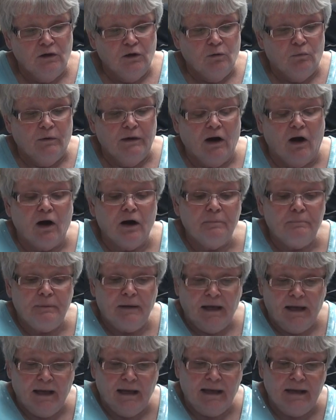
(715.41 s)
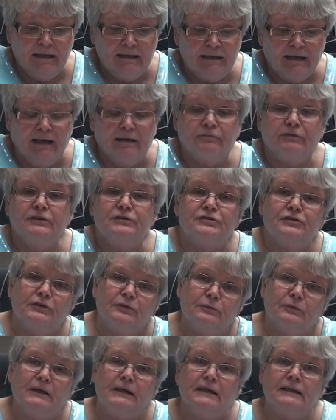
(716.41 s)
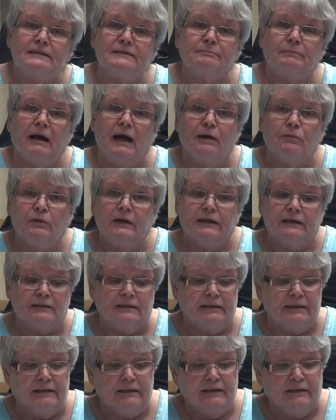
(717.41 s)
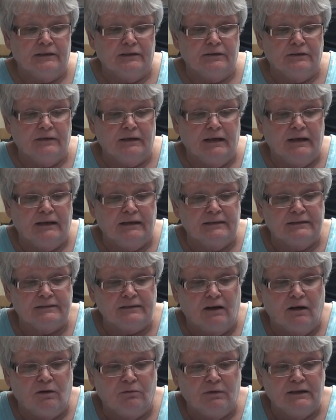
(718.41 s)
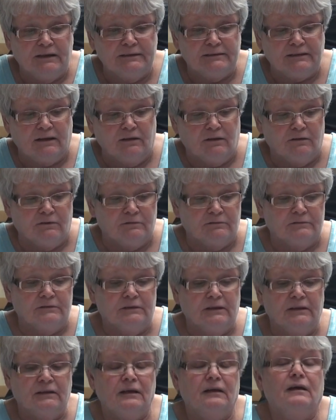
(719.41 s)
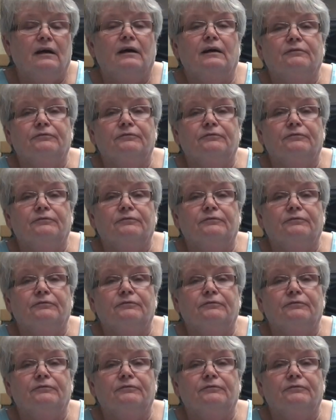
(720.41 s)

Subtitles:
We are paid every 2 weeks, bi-weekly here, and it's always on a